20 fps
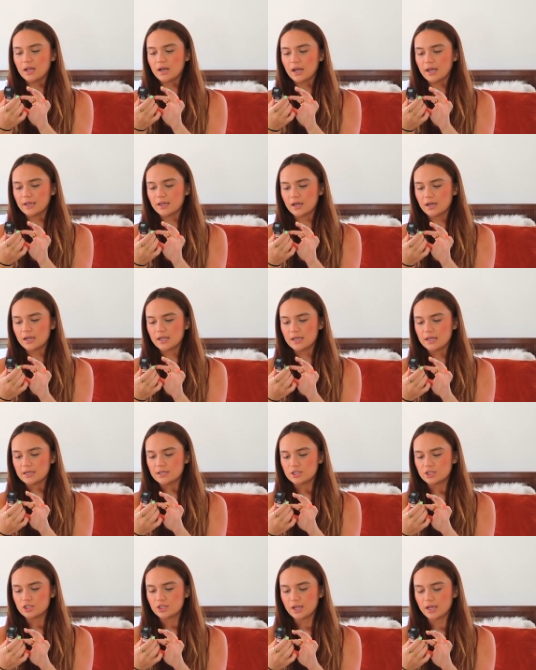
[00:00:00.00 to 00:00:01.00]
And I got it
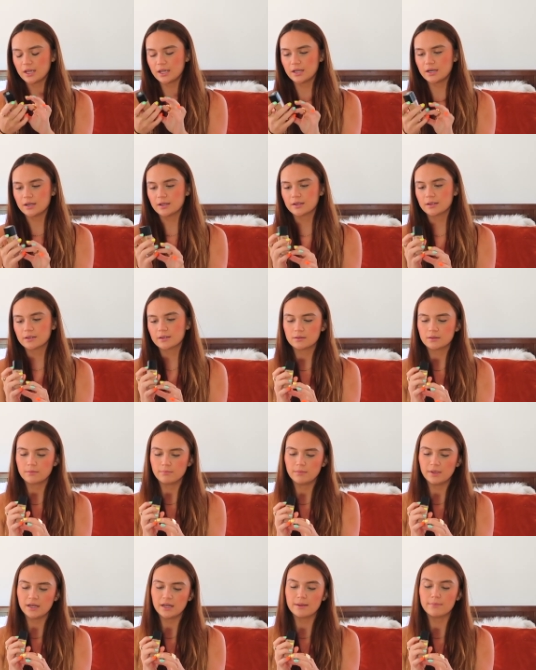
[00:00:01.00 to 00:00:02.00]
in shade
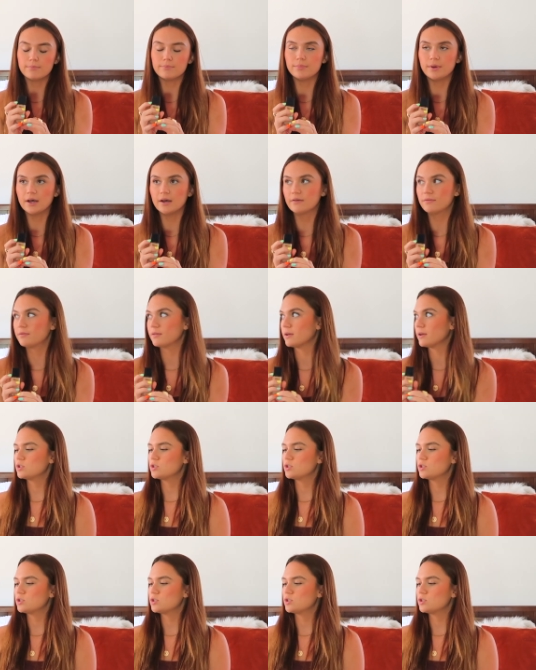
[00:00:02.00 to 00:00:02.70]
medium buff